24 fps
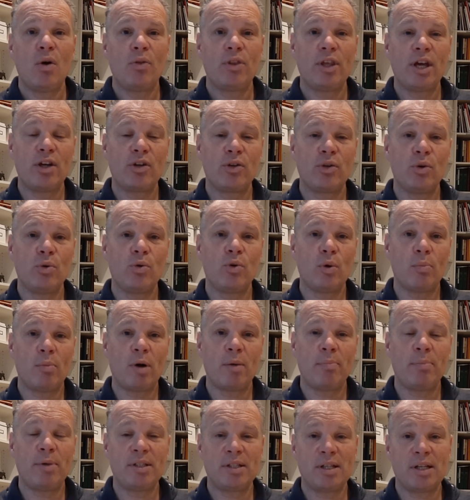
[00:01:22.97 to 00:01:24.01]
their Google
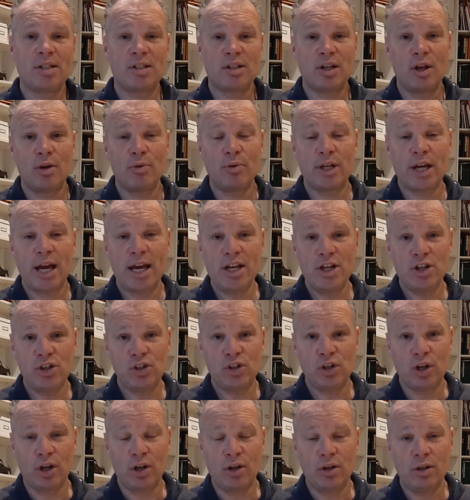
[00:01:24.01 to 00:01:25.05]
My Business
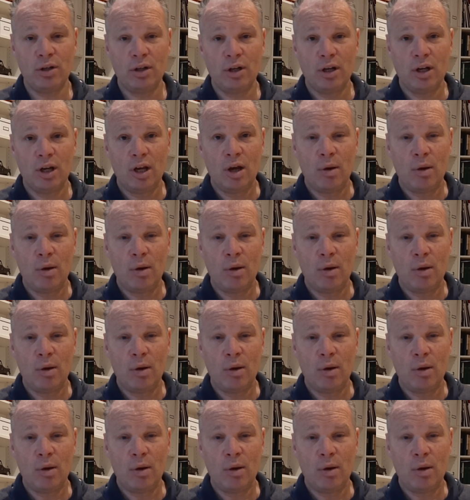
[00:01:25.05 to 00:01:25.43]
location,